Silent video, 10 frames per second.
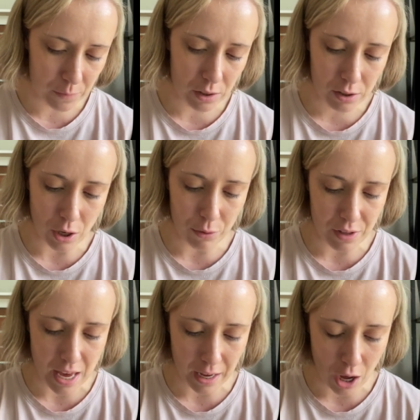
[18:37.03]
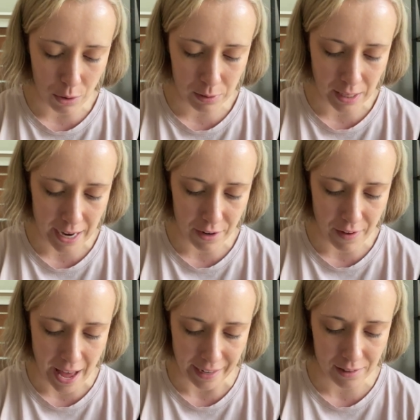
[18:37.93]
So the cosine of
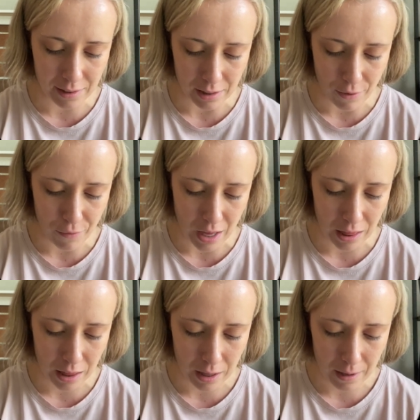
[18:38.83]
x to the 5th.